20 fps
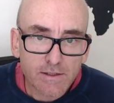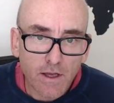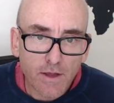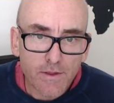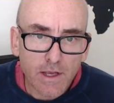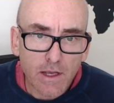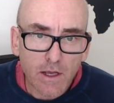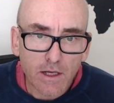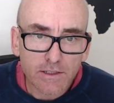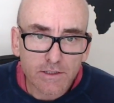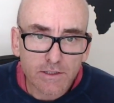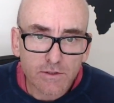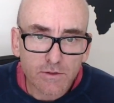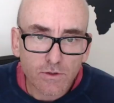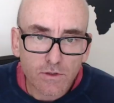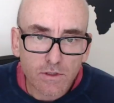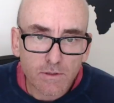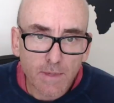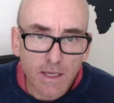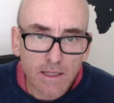I think I just
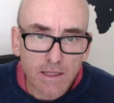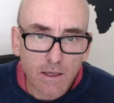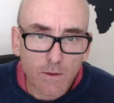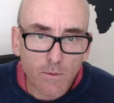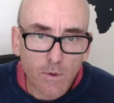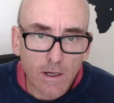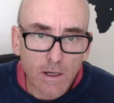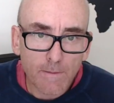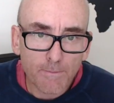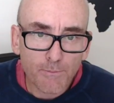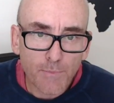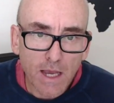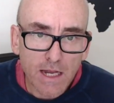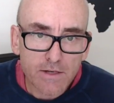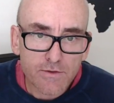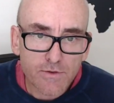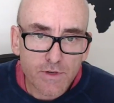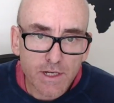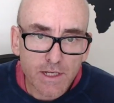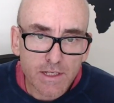talked about that one.
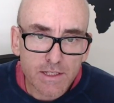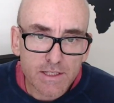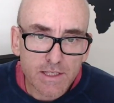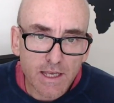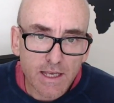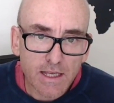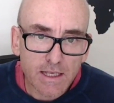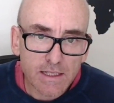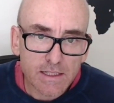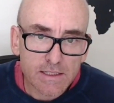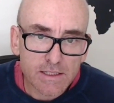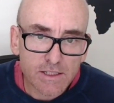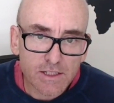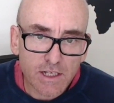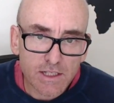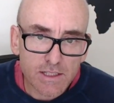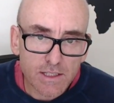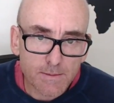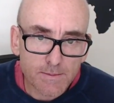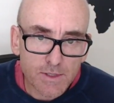Patrick says,
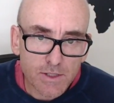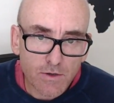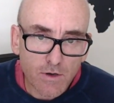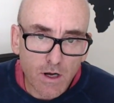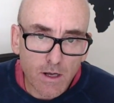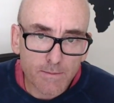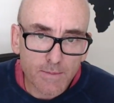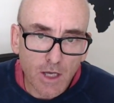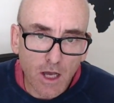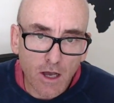just subscribed.